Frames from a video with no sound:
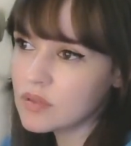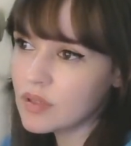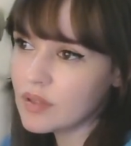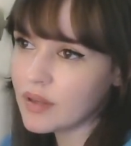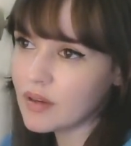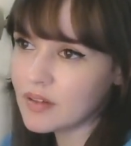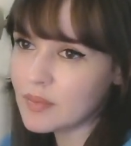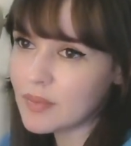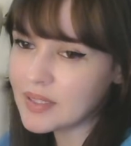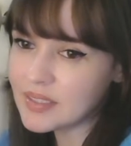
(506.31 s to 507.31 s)
like
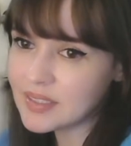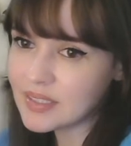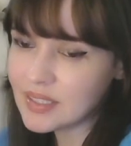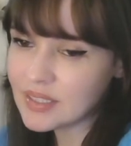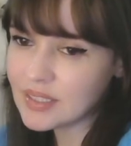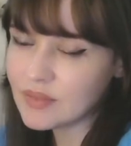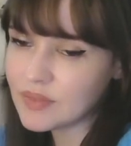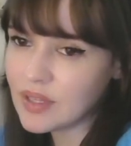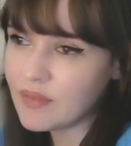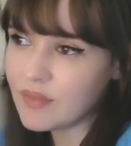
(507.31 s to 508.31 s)
acrobatic scenes,
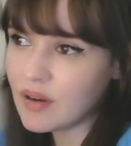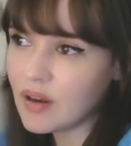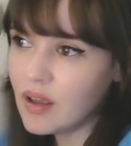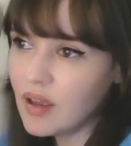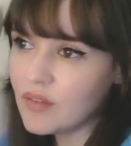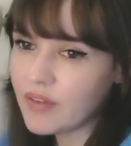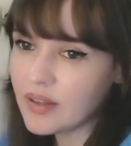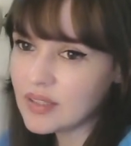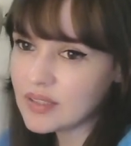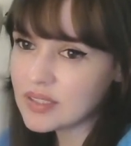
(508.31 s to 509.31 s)
whatever,
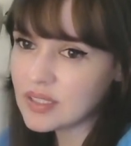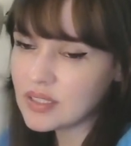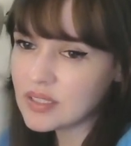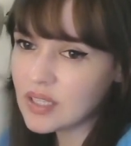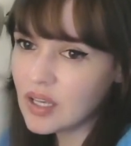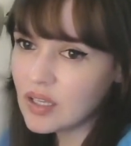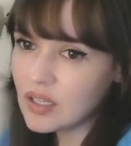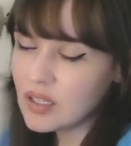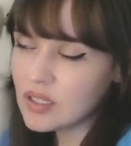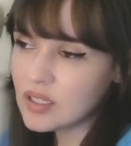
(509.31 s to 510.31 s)
fighting scenes.
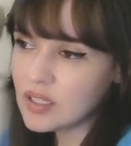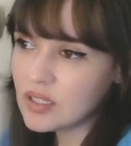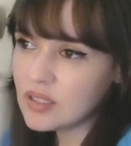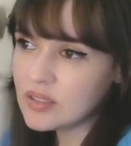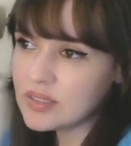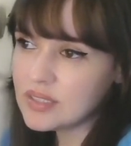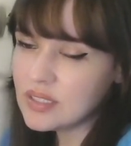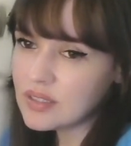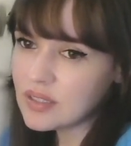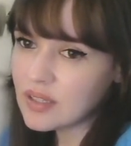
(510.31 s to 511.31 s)
He did
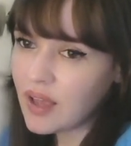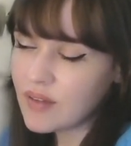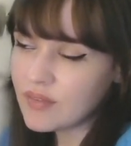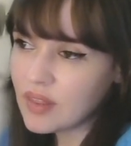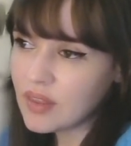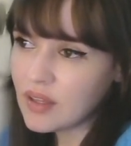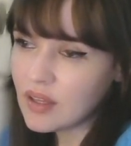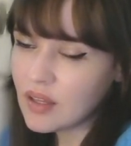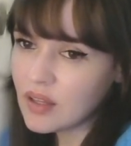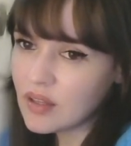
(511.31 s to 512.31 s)

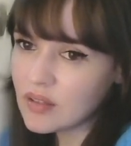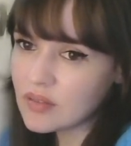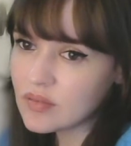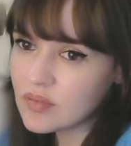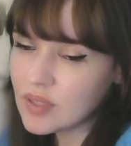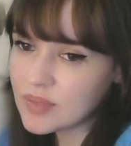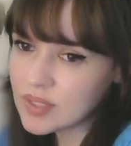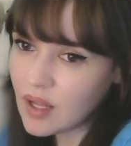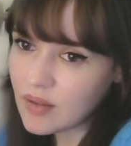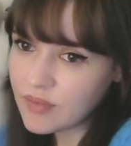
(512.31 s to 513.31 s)
everything
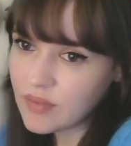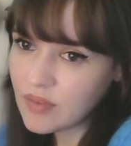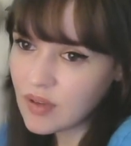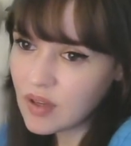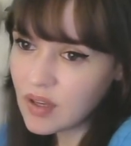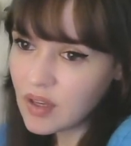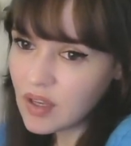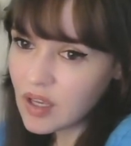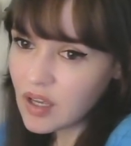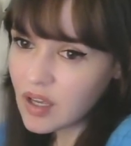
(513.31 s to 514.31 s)
himself,
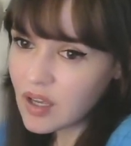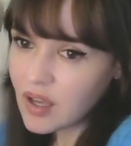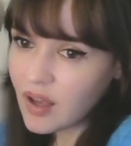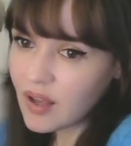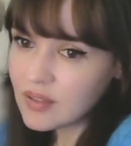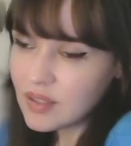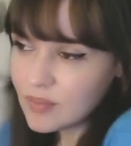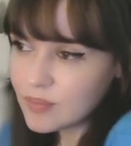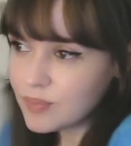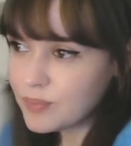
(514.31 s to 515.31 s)
and he
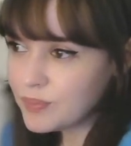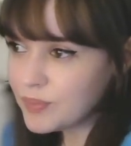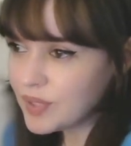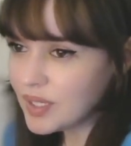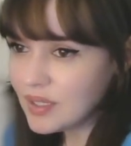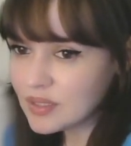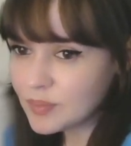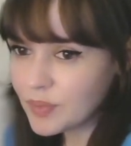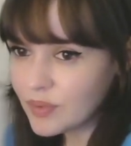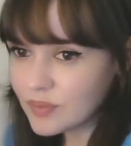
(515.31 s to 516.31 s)
break his
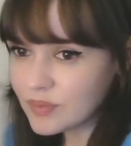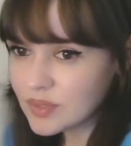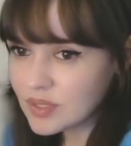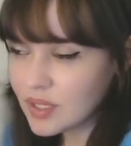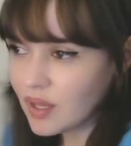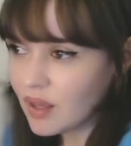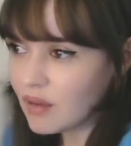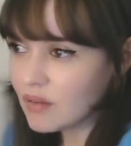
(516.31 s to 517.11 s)
bones. Like,